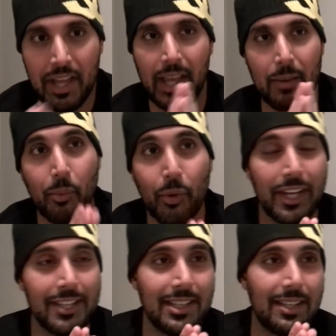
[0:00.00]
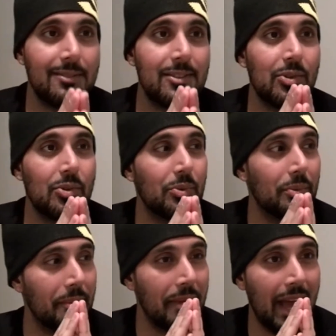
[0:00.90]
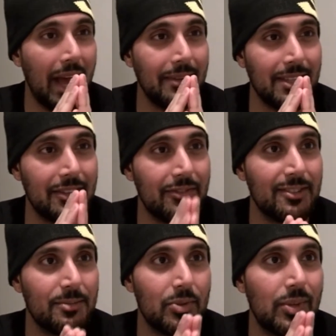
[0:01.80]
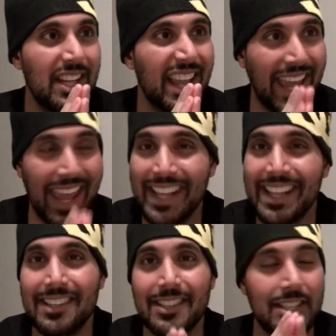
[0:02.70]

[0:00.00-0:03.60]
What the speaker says: In mortgage, it gives you the difference between like a lender.